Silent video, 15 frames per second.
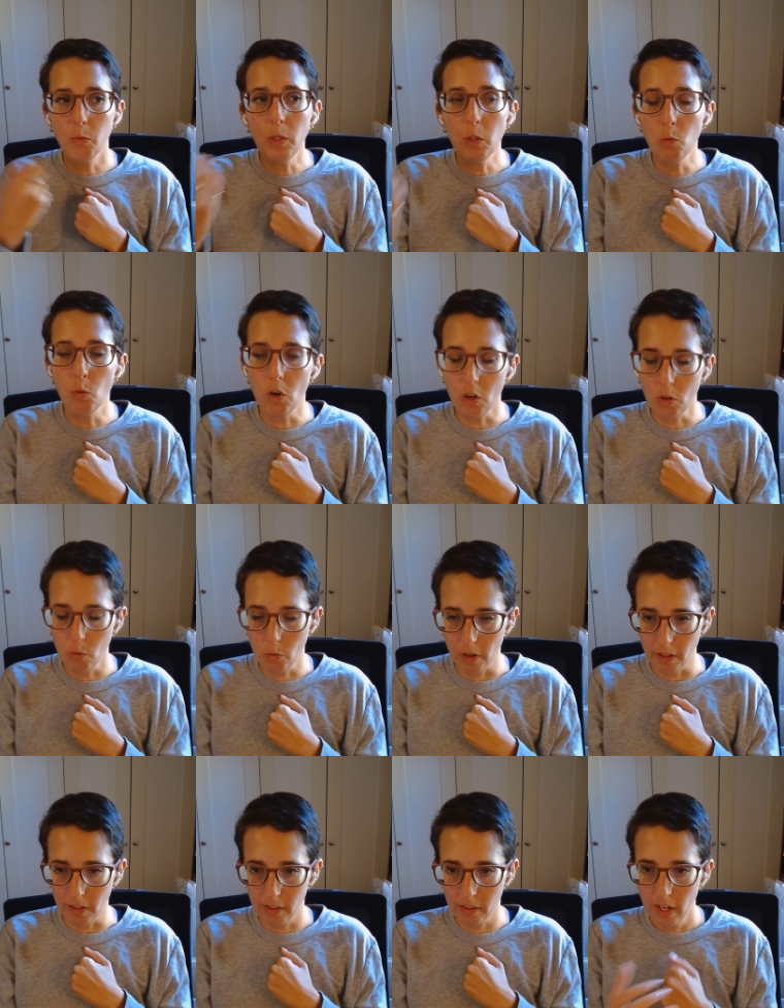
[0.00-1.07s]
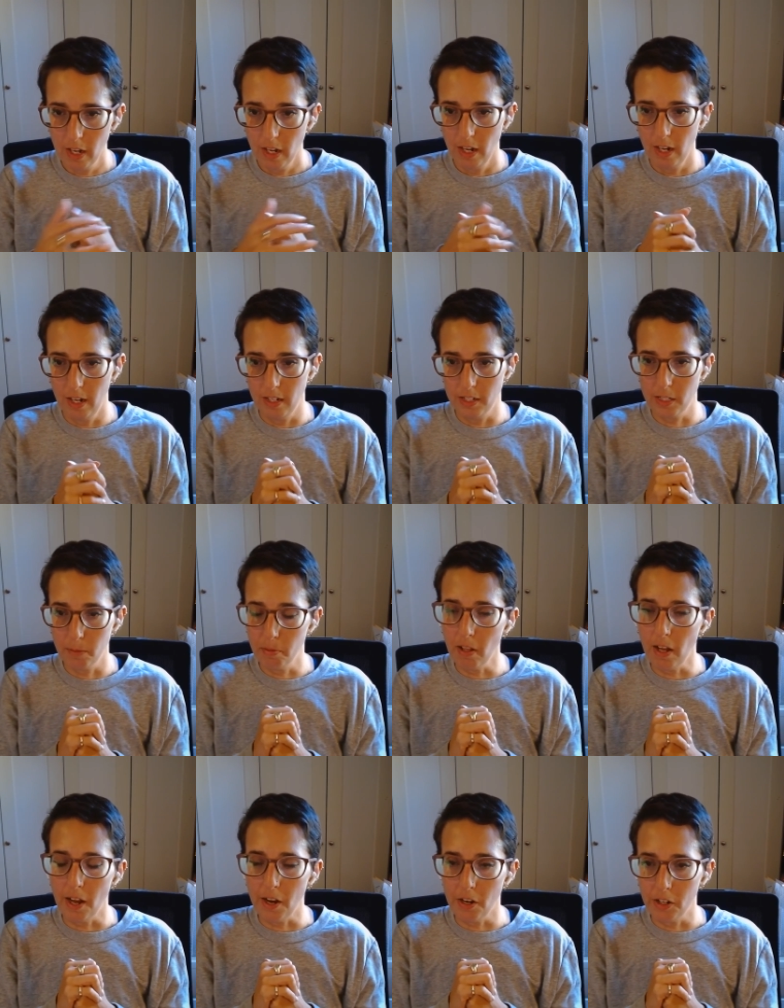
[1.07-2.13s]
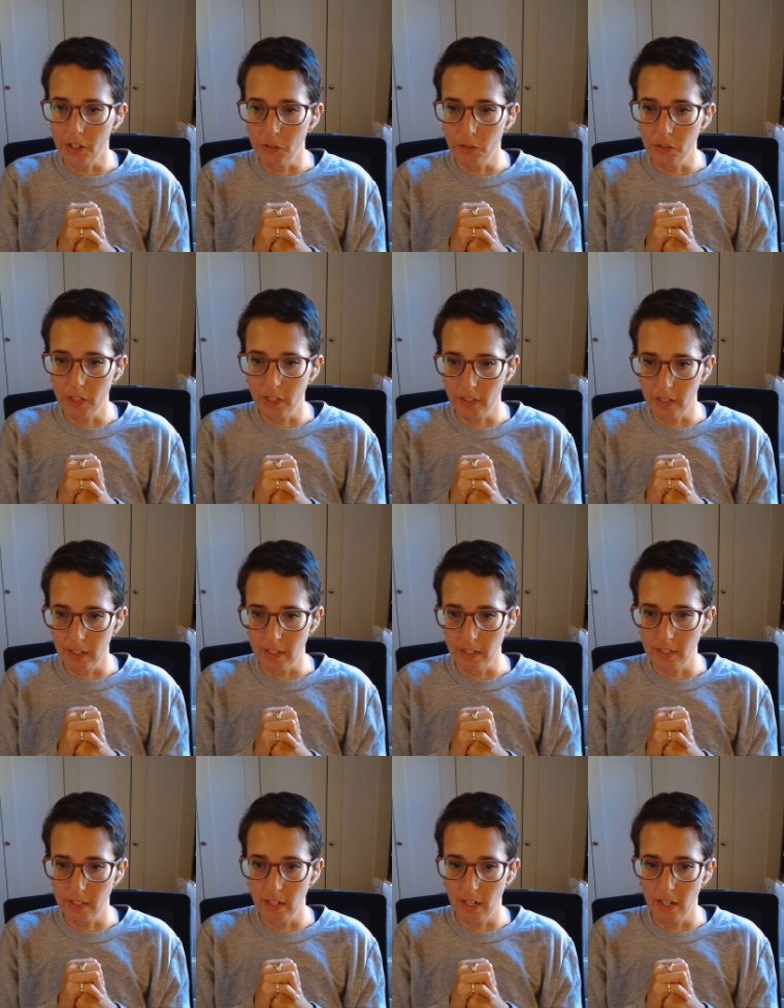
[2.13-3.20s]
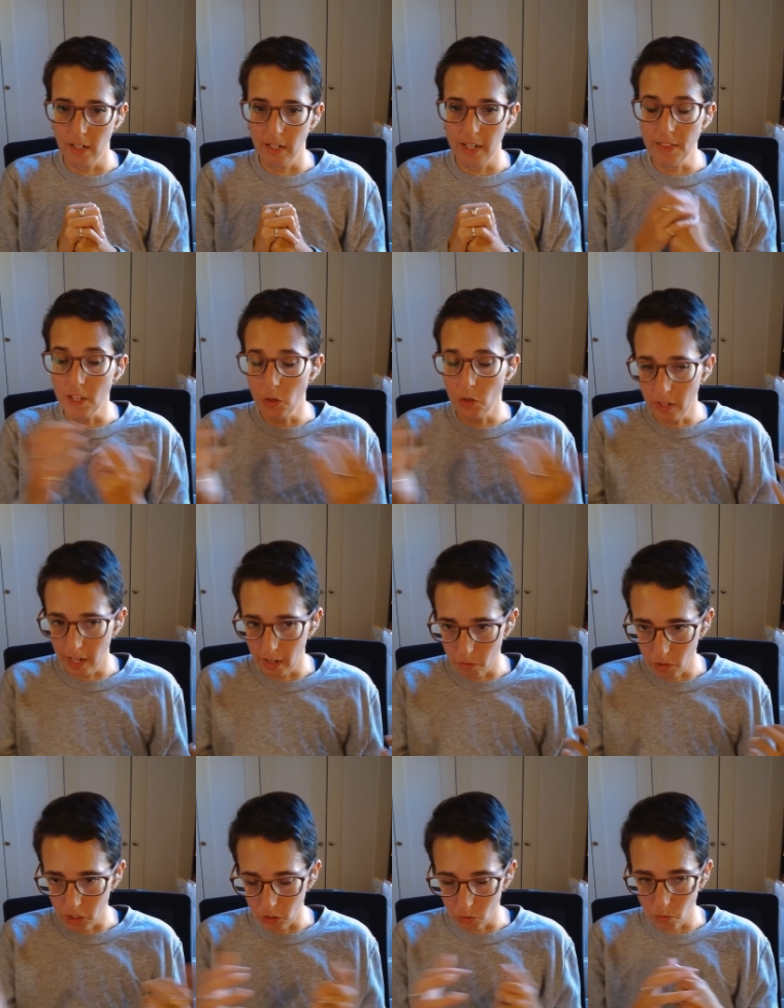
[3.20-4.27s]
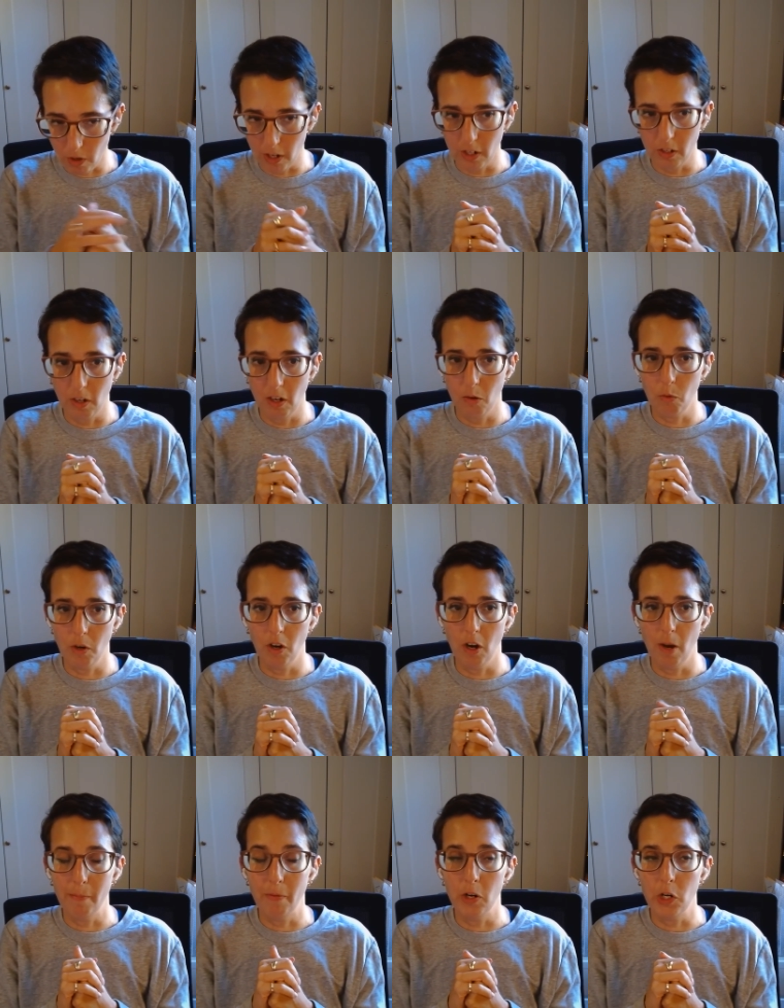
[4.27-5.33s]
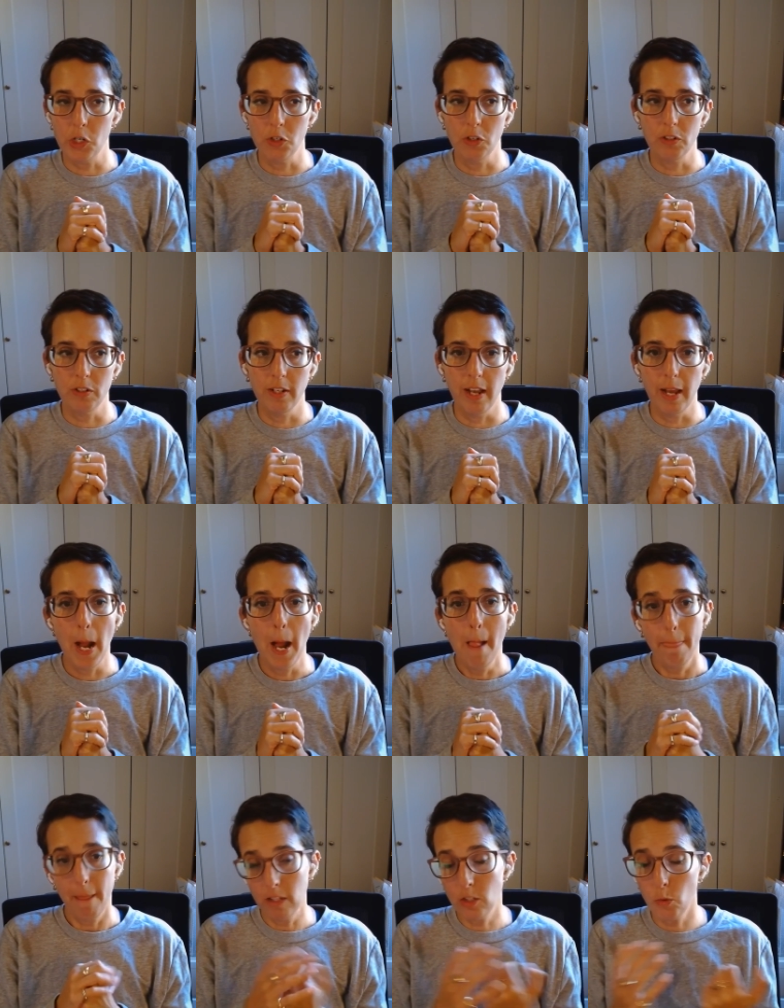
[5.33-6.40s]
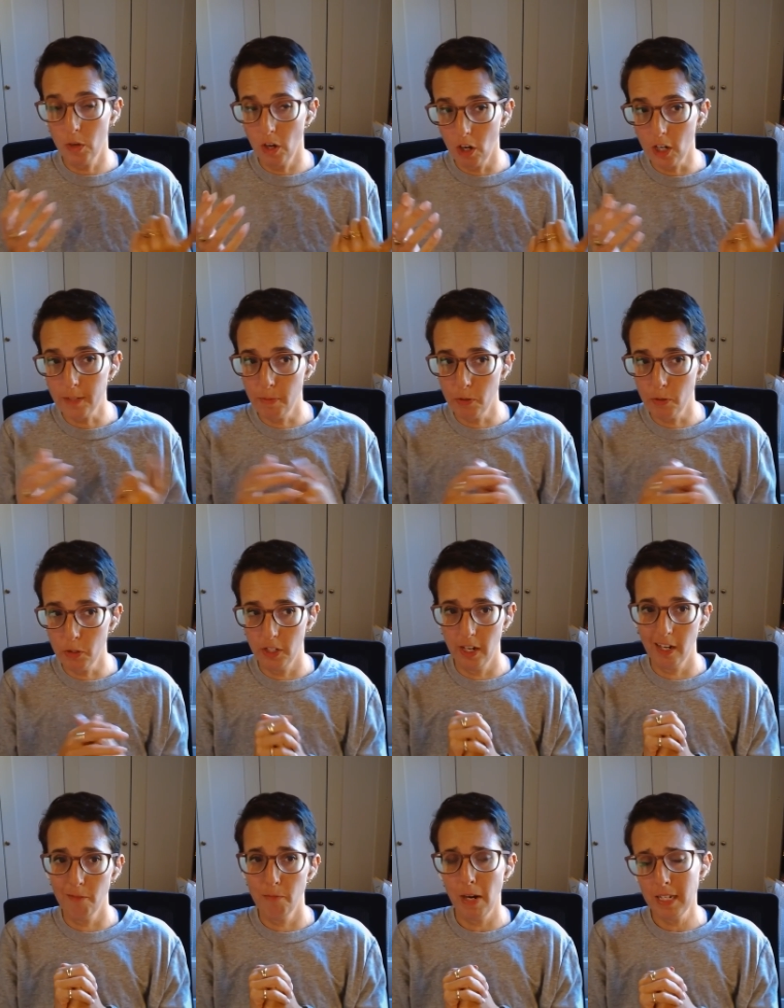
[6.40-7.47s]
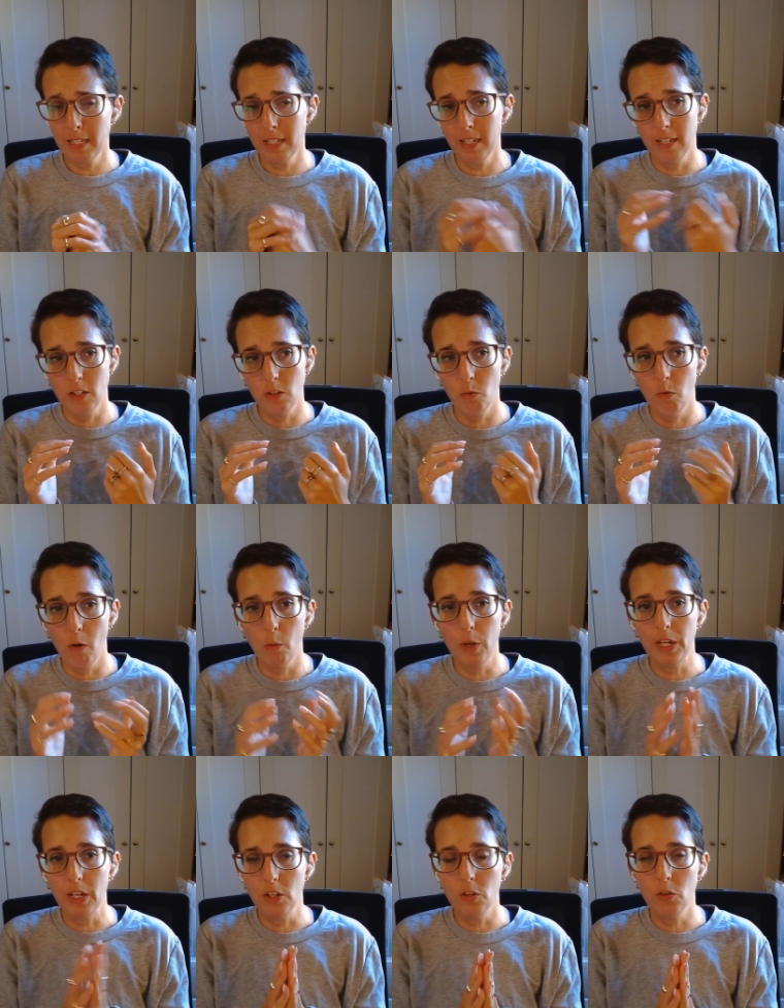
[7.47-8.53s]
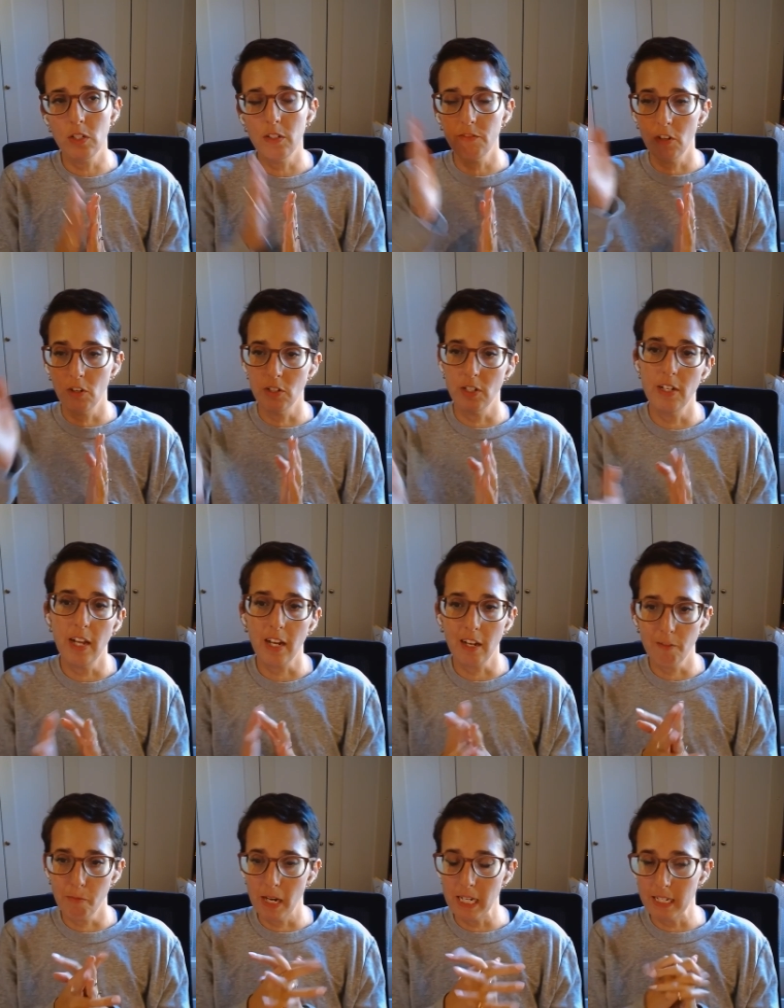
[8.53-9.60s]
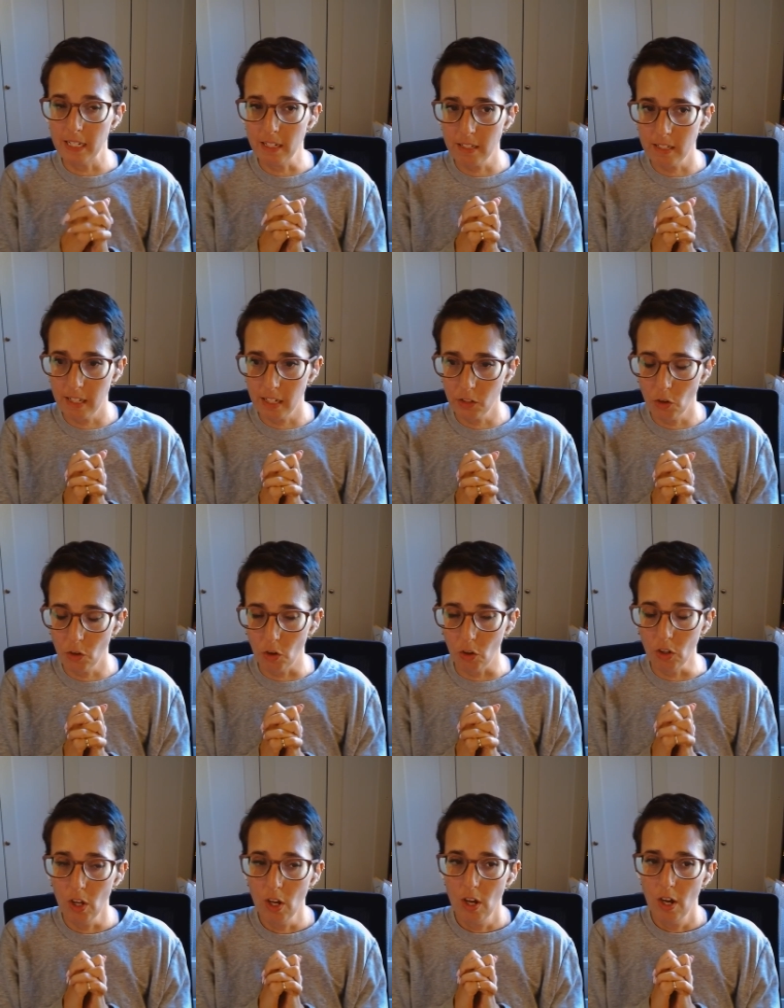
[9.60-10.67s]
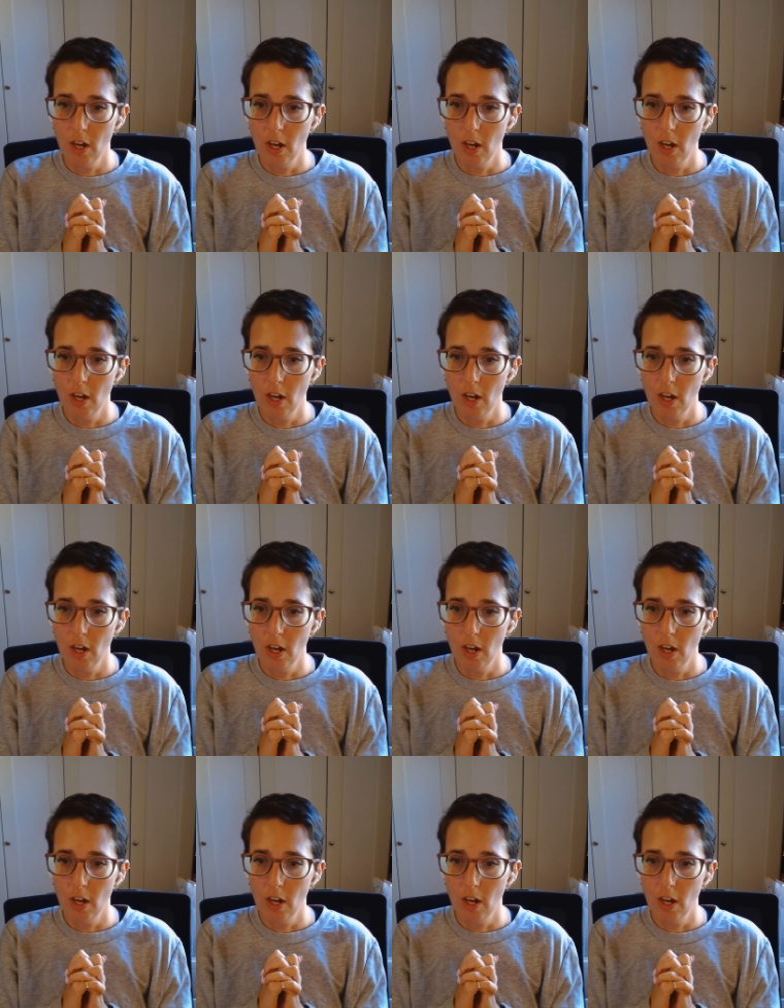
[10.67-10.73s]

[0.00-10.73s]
We work with supplier utilities in the UK, which is where we are operational today. And so we are exposed to negative pricing. And so what we can do is, if there's a negative pricing signal